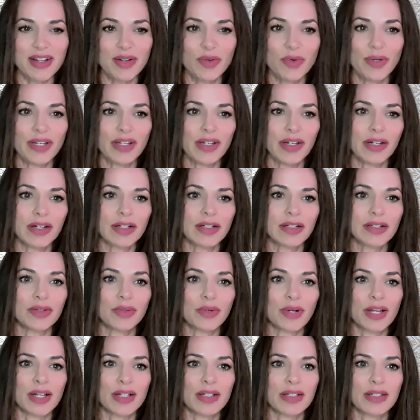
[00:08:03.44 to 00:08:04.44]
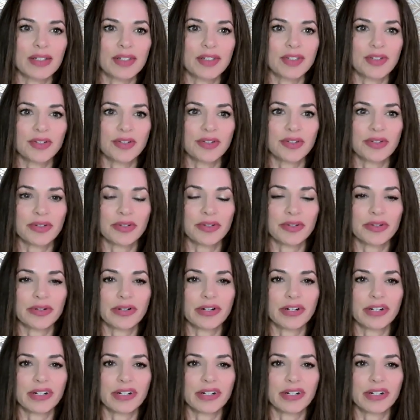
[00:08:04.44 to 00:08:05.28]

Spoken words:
we are going to